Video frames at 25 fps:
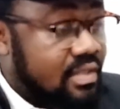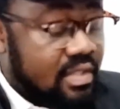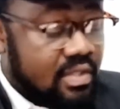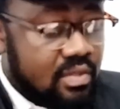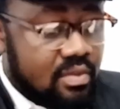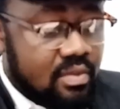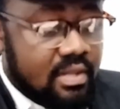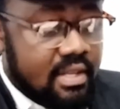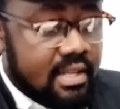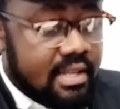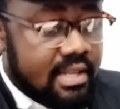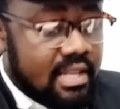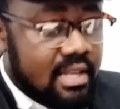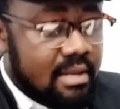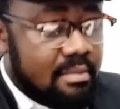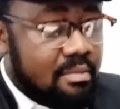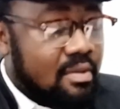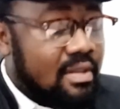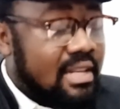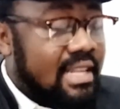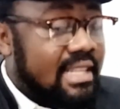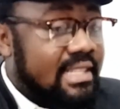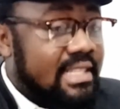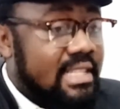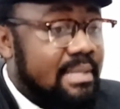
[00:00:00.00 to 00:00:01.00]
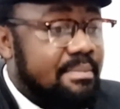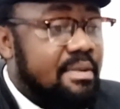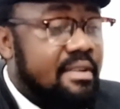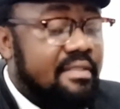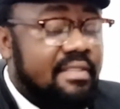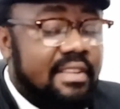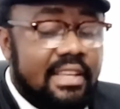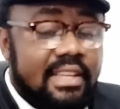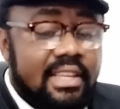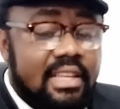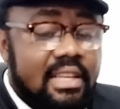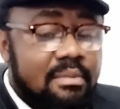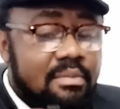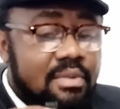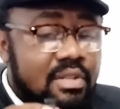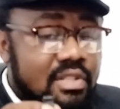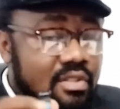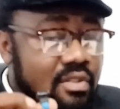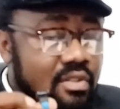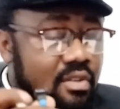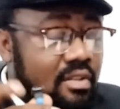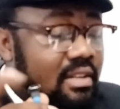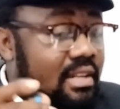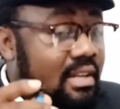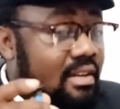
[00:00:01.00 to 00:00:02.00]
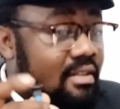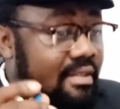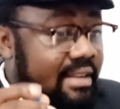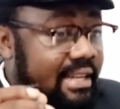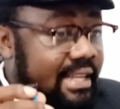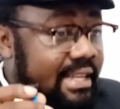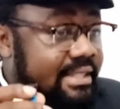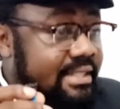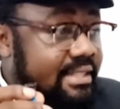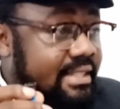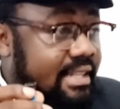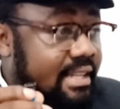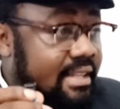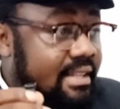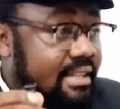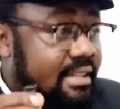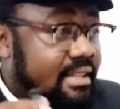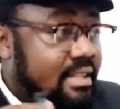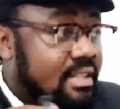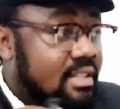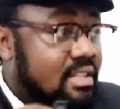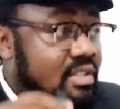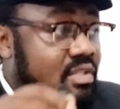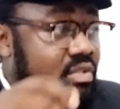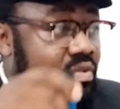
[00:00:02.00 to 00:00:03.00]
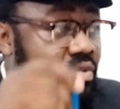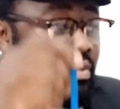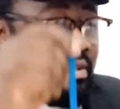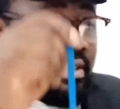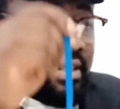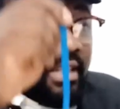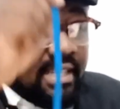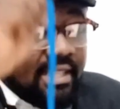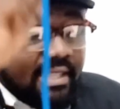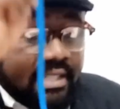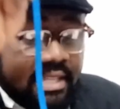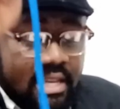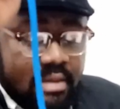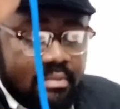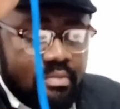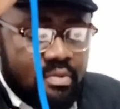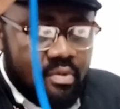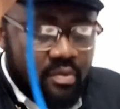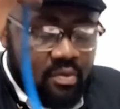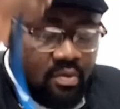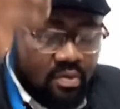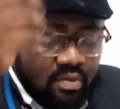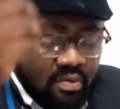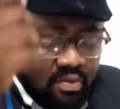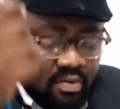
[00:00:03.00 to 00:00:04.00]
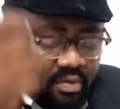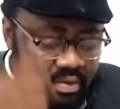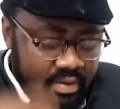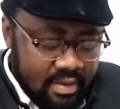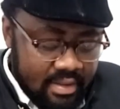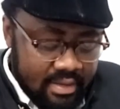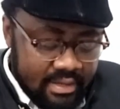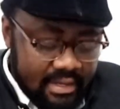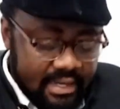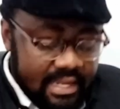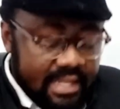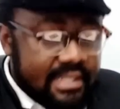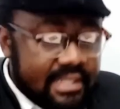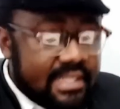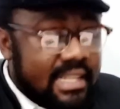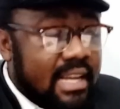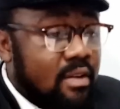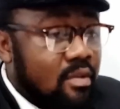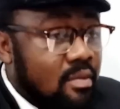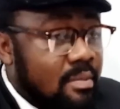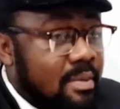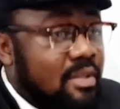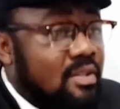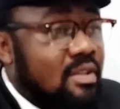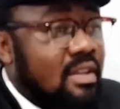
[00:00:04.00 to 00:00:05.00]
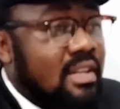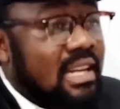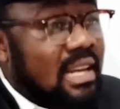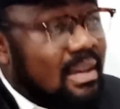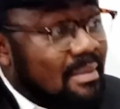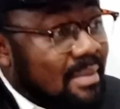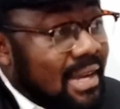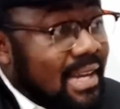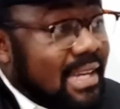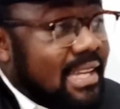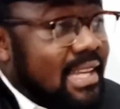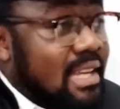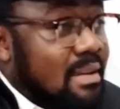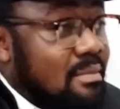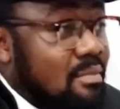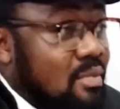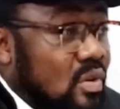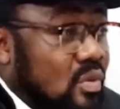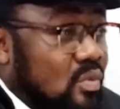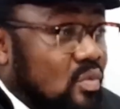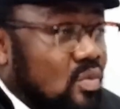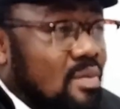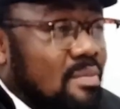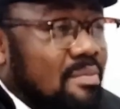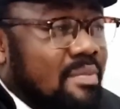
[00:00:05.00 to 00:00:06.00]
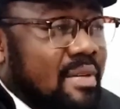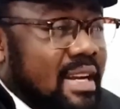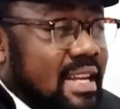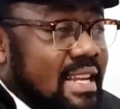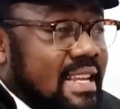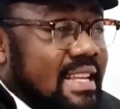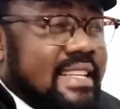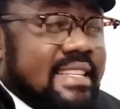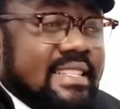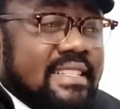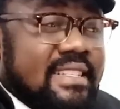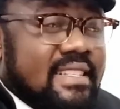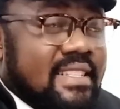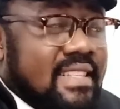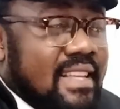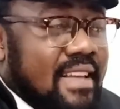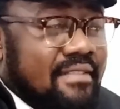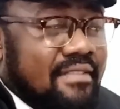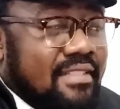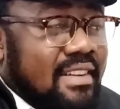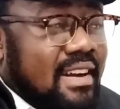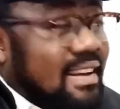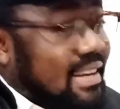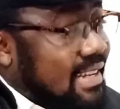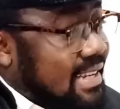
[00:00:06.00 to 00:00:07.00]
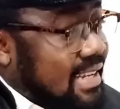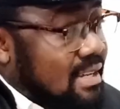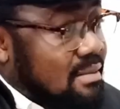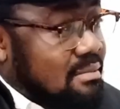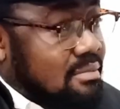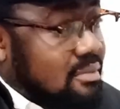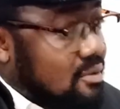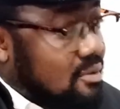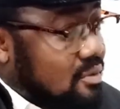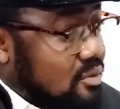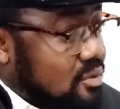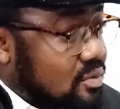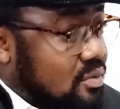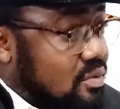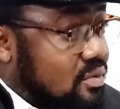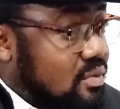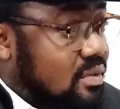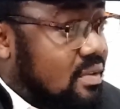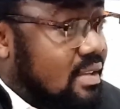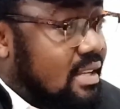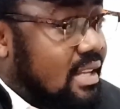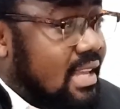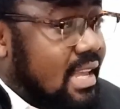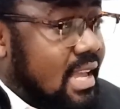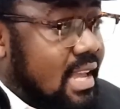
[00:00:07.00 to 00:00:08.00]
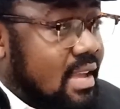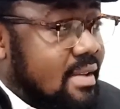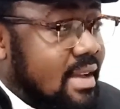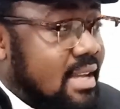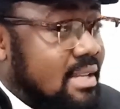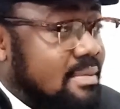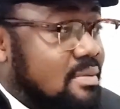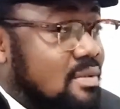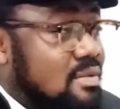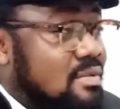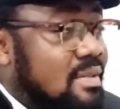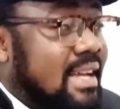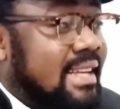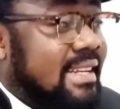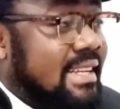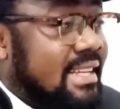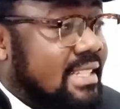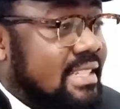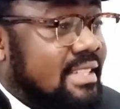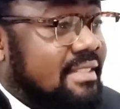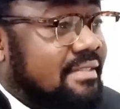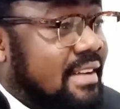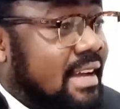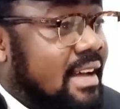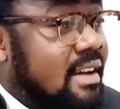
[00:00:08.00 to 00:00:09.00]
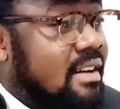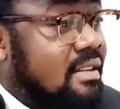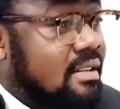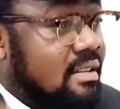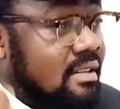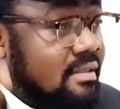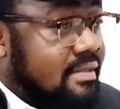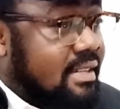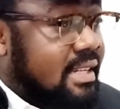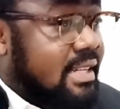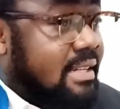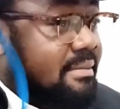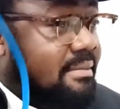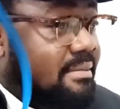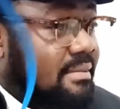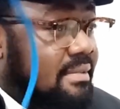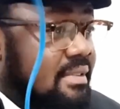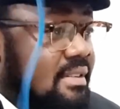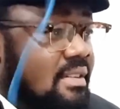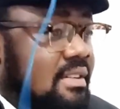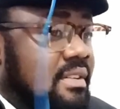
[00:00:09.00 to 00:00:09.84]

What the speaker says: So the cable, the tip of the cable is called the connector. So this cable, later we'll be talking about cables. We'll bring several cables, and you are supposed to identify all of them.